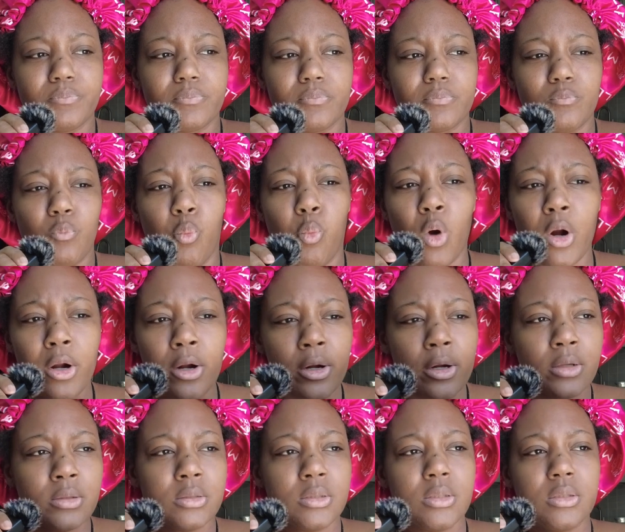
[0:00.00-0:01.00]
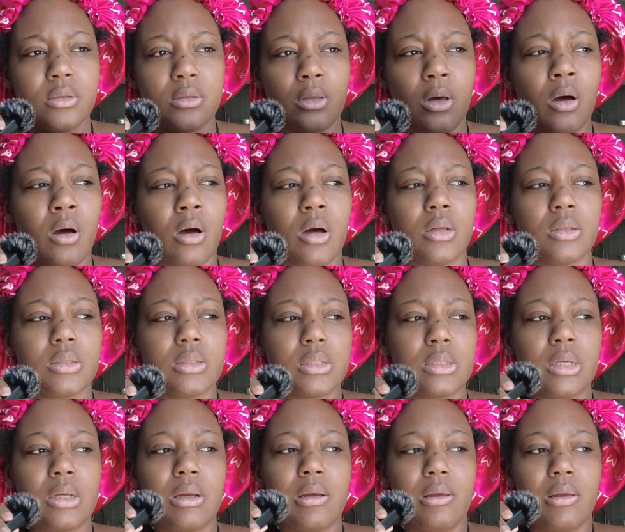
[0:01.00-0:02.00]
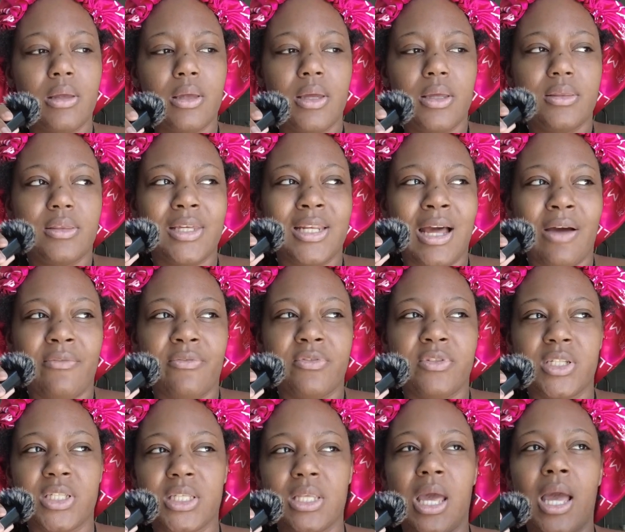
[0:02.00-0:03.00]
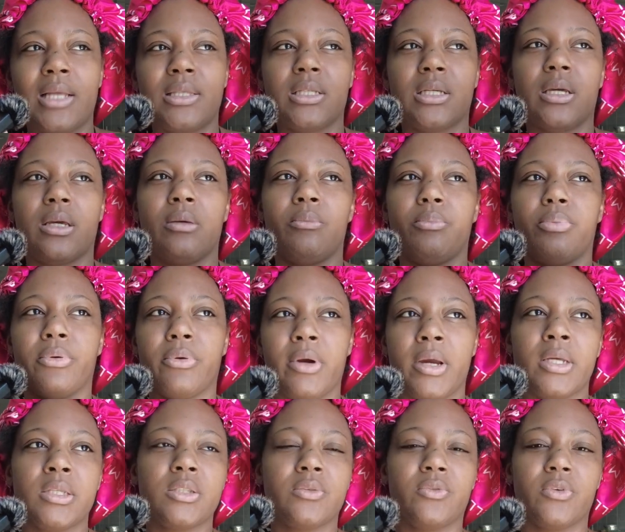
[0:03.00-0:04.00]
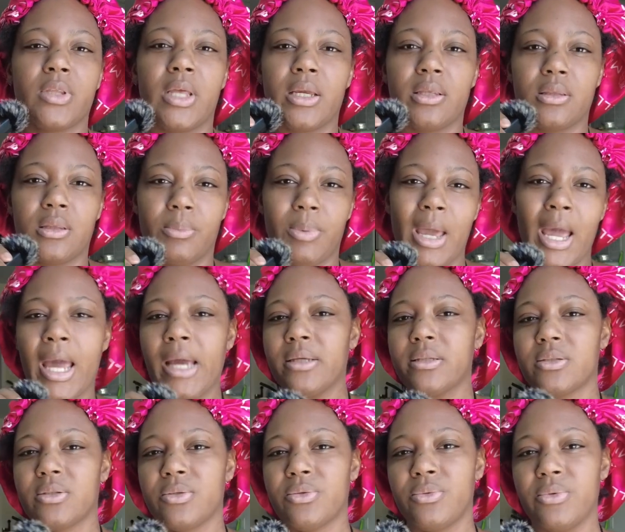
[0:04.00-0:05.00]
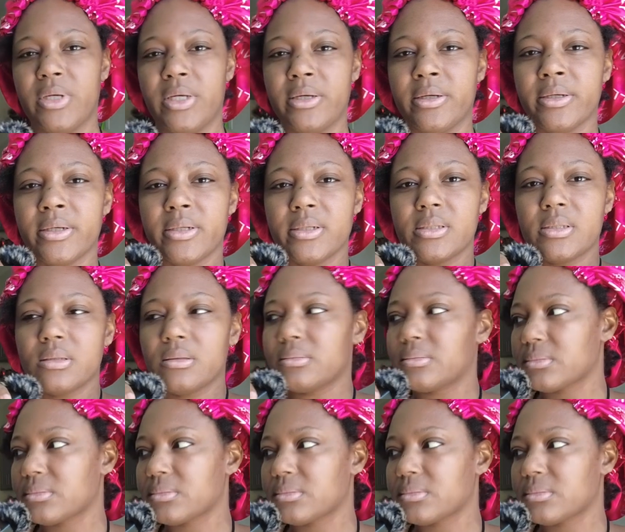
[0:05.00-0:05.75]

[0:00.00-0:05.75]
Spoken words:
words, thoughts that I've just had to compress for like the past 2 years.